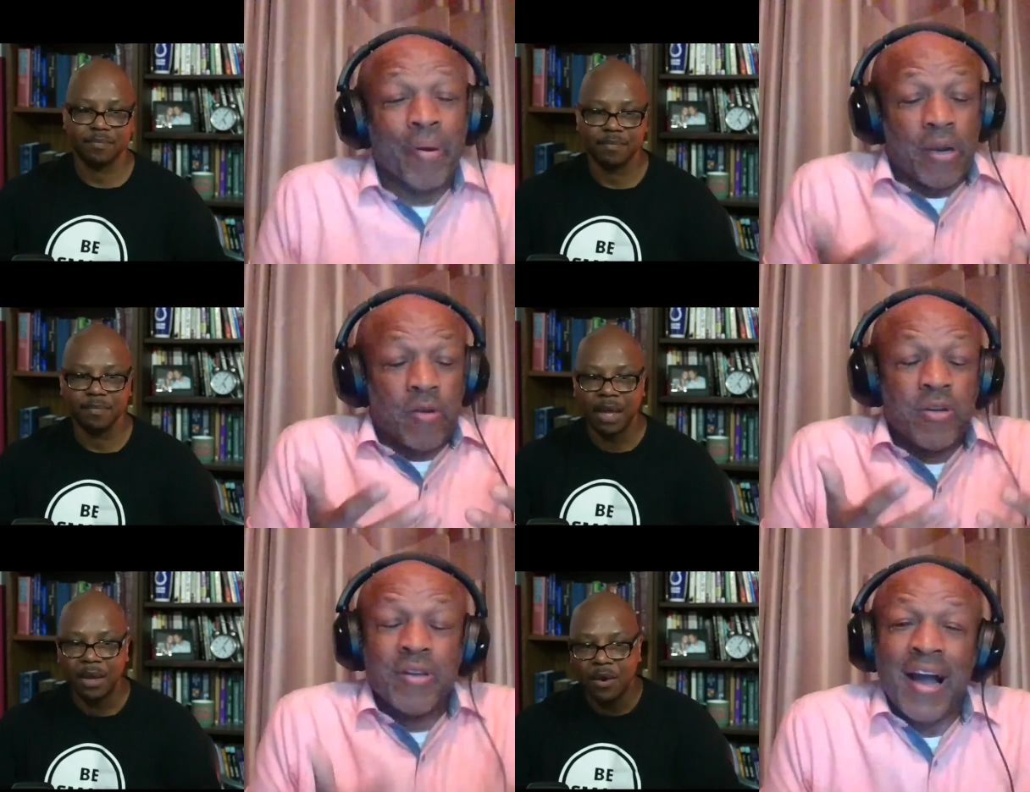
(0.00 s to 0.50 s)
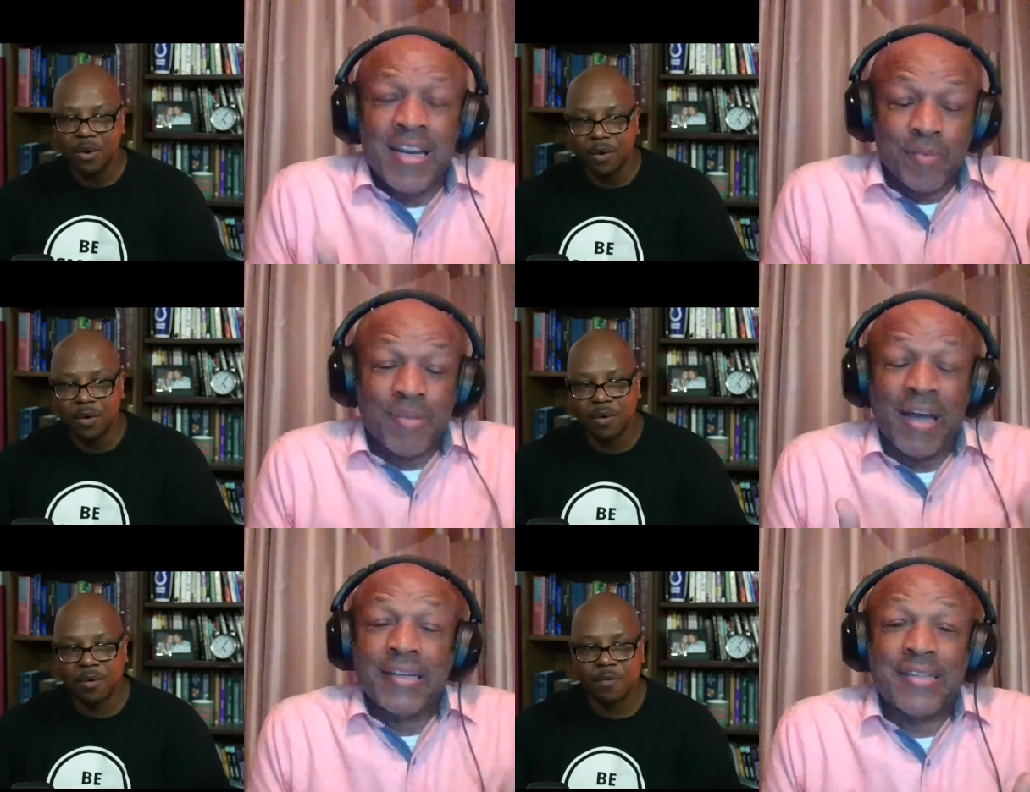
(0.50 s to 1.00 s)
Speaker 1: But nine
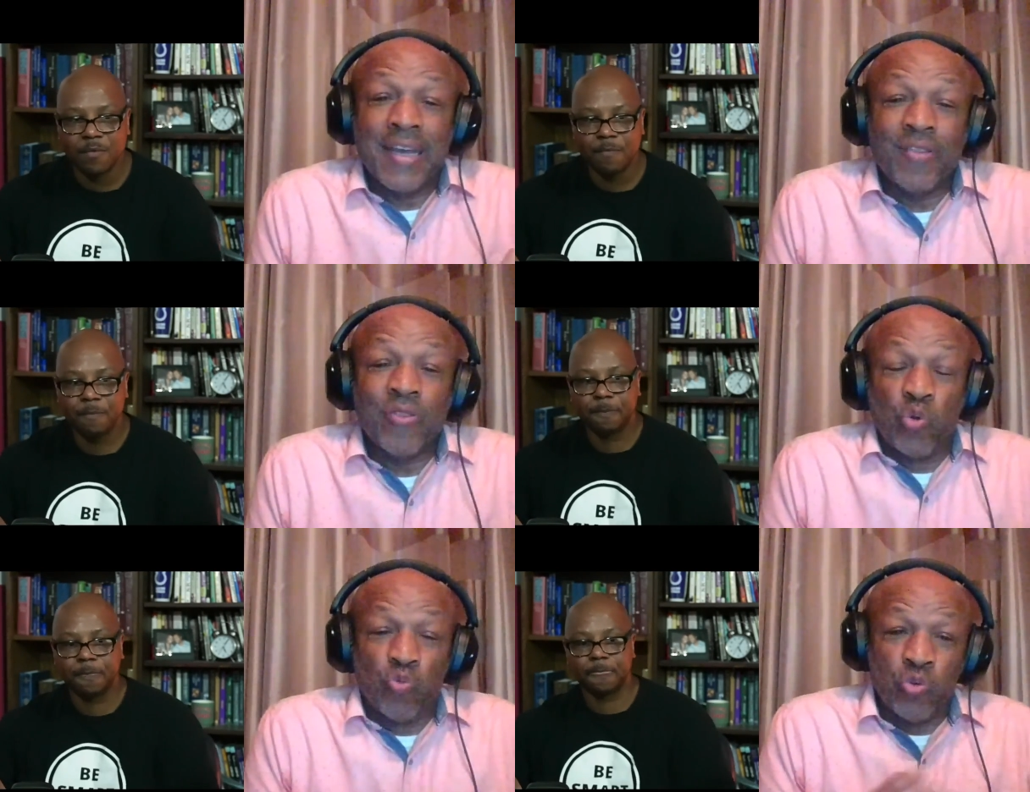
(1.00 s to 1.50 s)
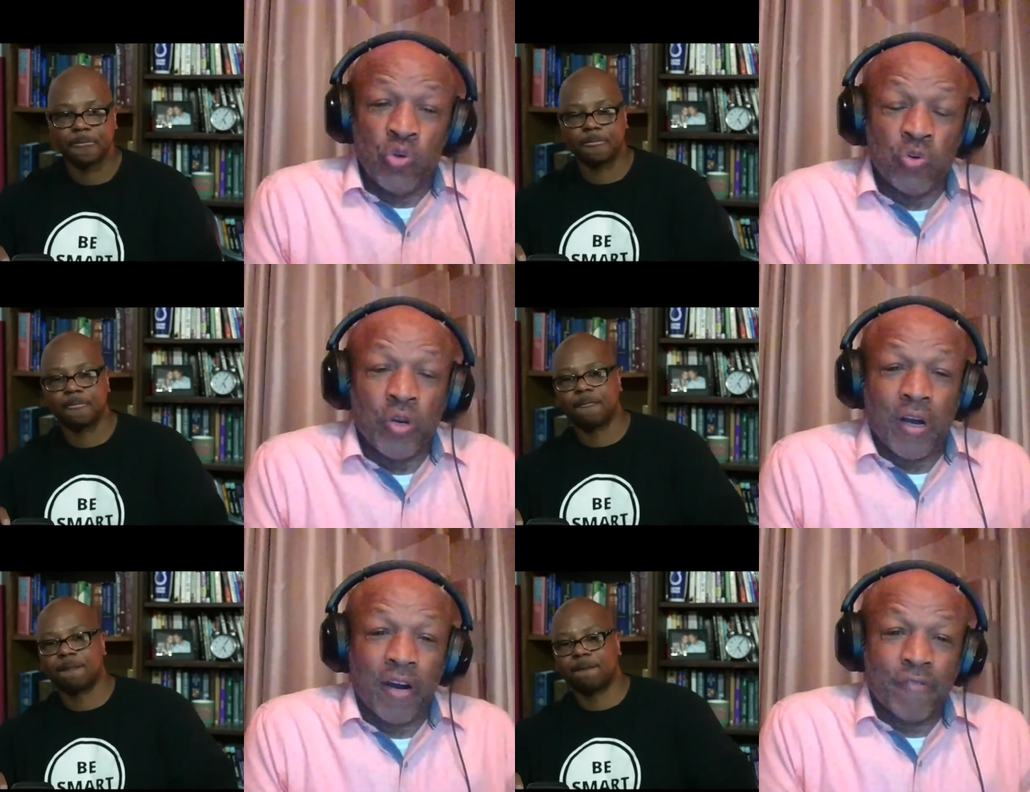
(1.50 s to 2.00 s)
times out of ten, the root